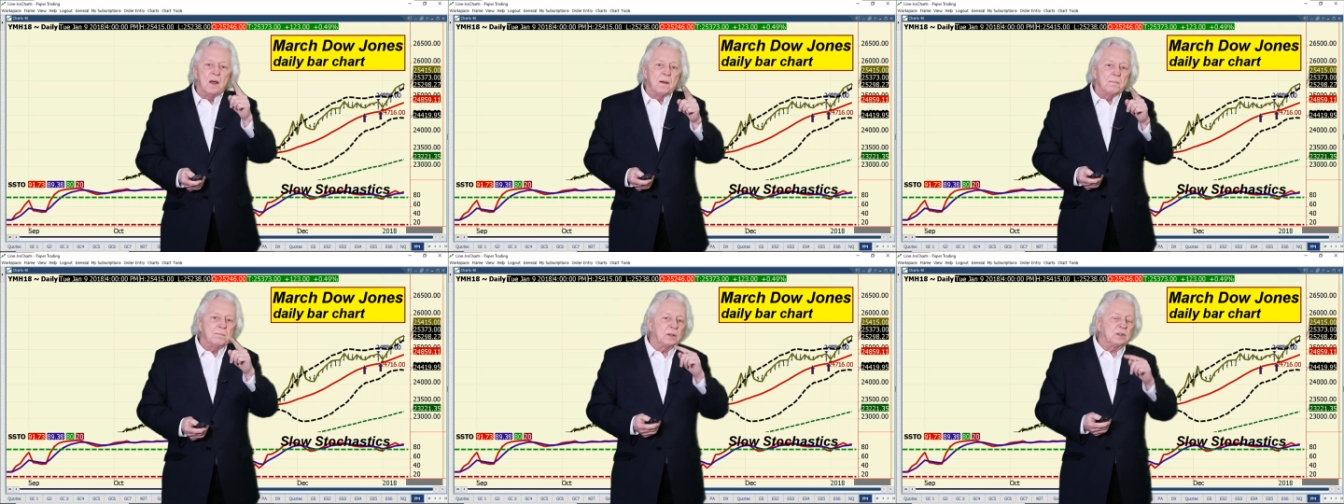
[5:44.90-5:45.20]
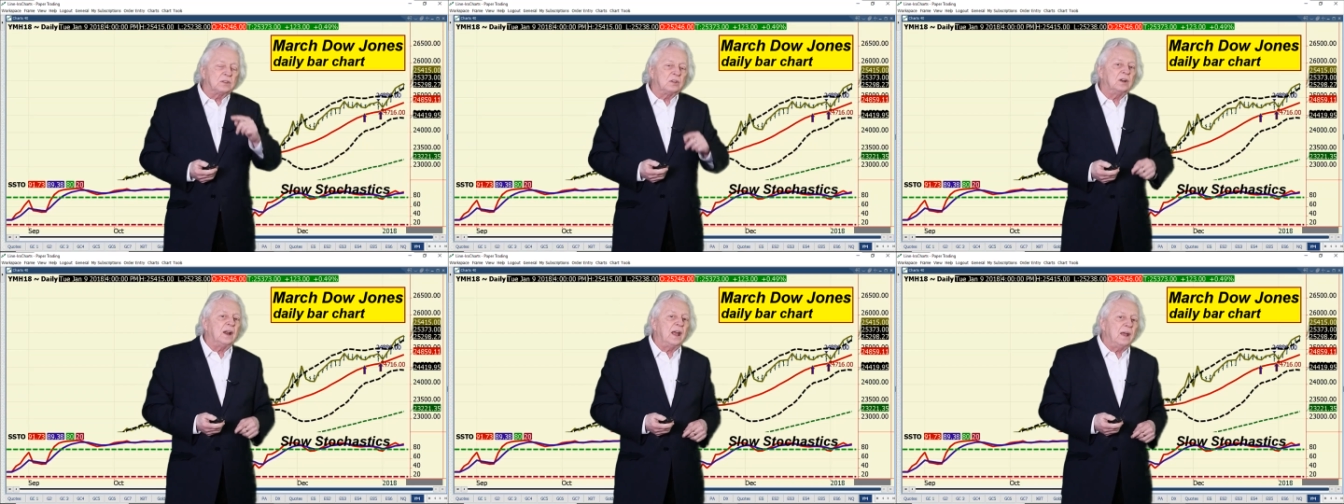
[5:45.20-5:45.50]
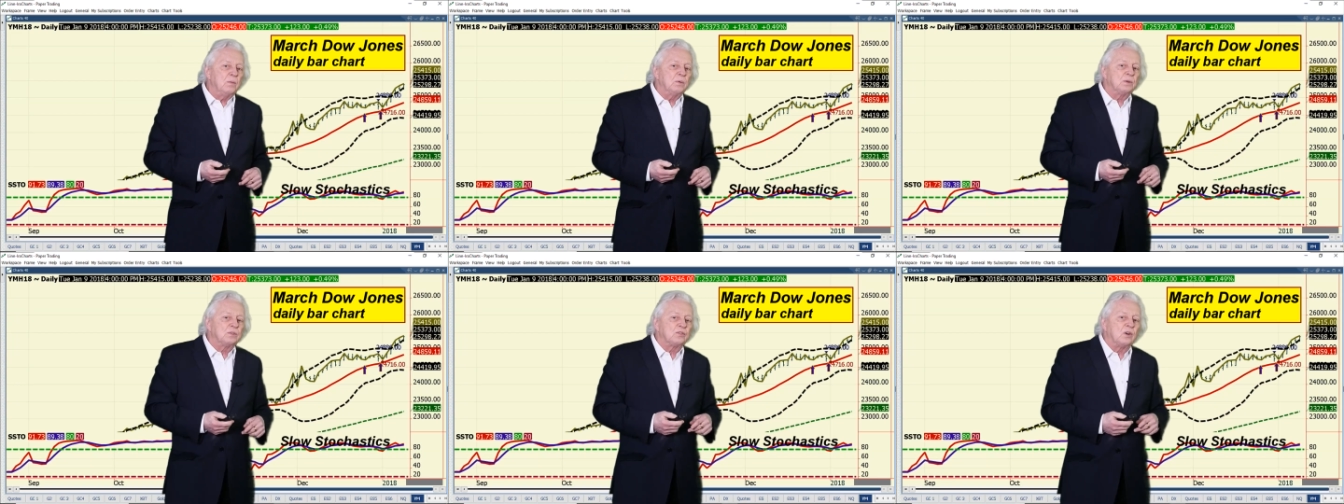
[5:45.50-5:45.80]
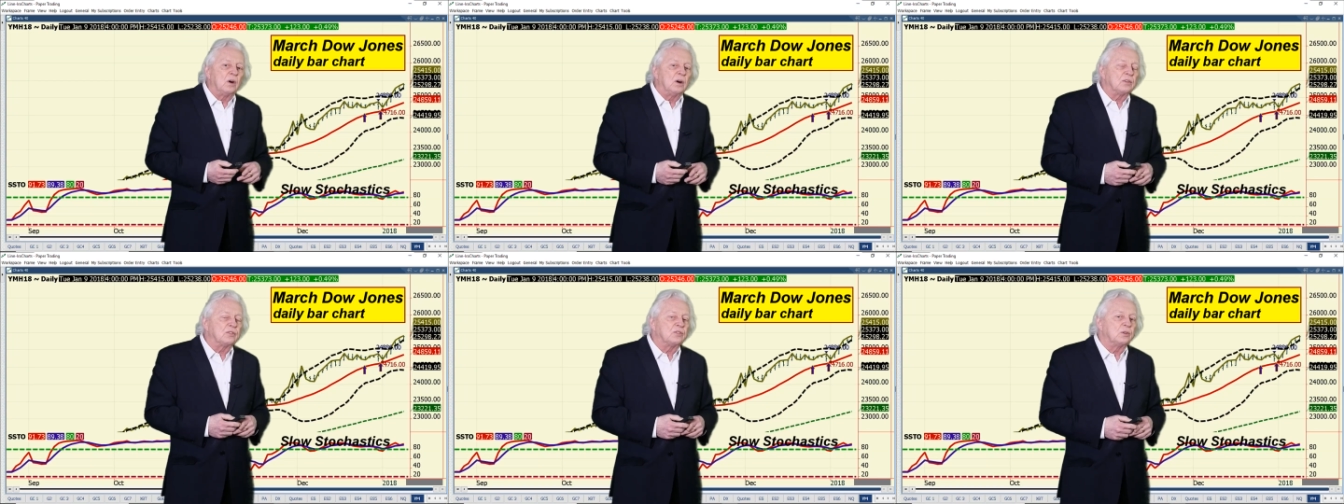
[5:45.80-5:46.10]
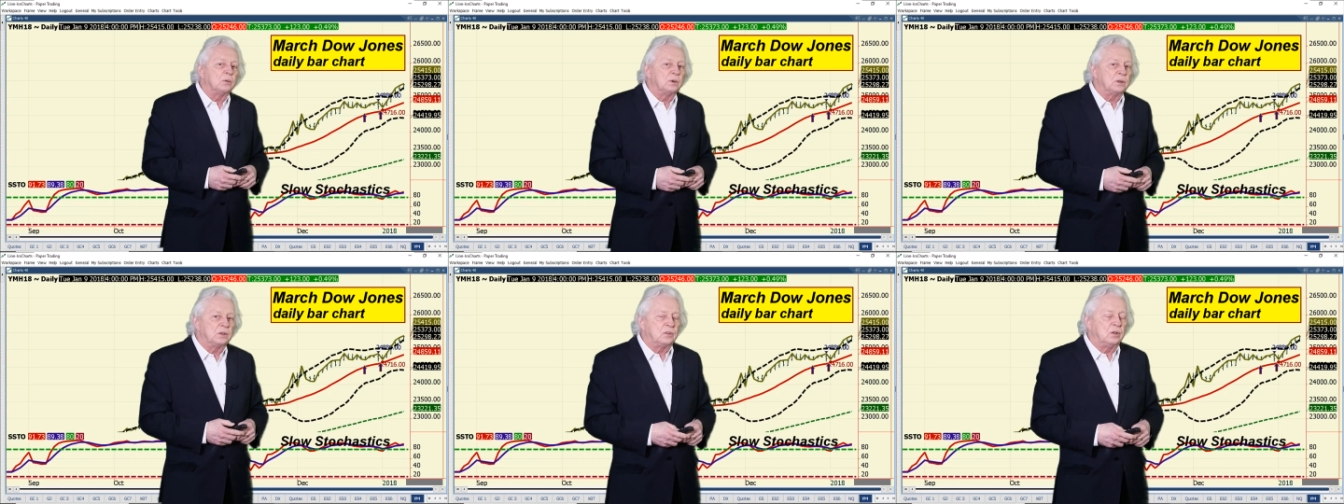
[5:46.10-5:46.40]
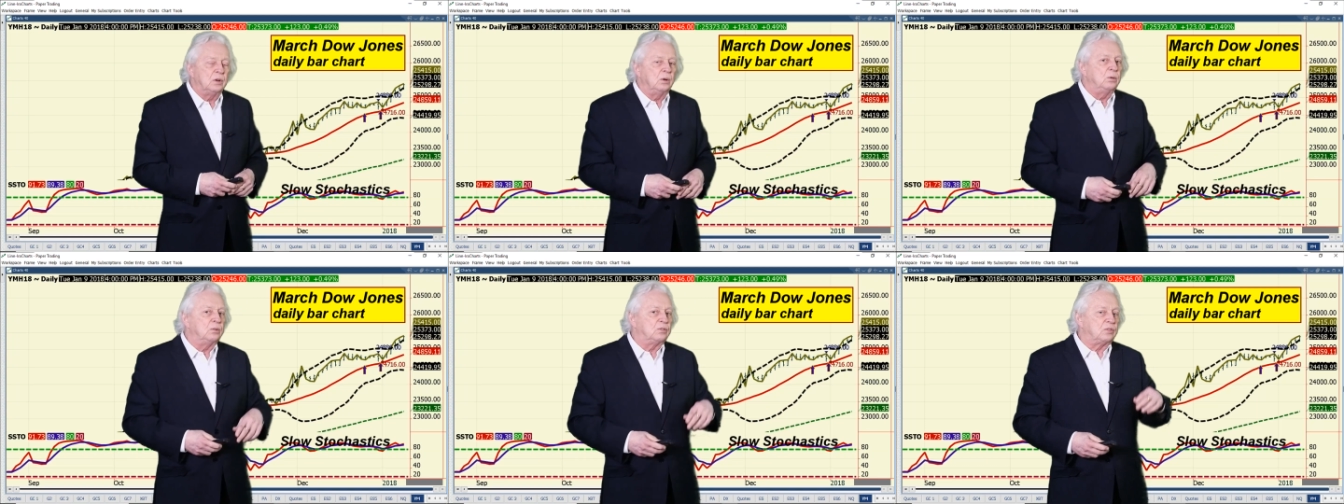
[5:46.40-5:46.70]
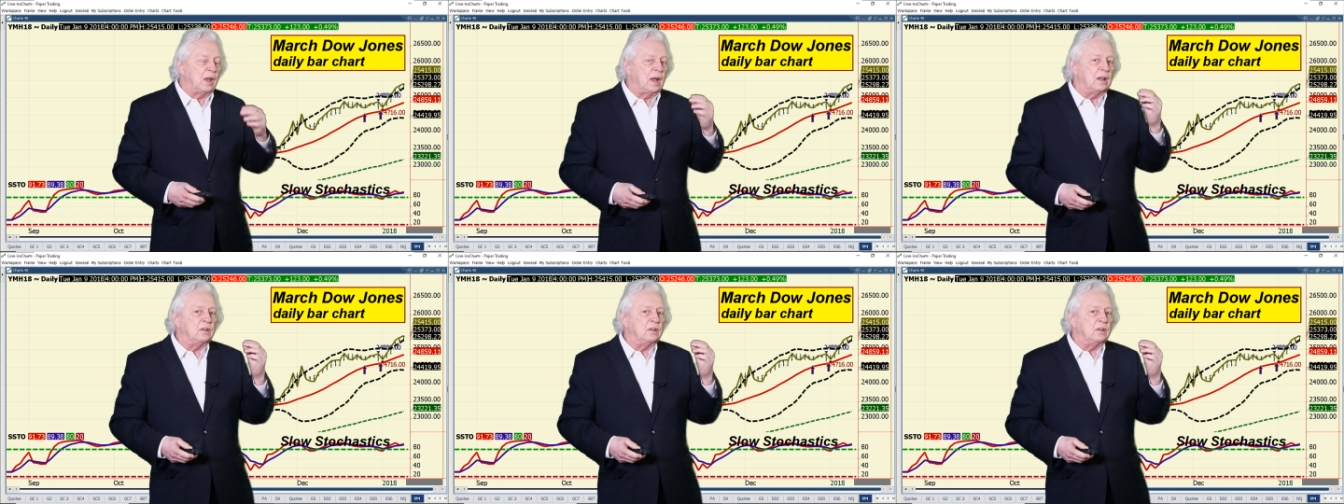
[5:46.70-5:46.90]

But today was also a Tuesday,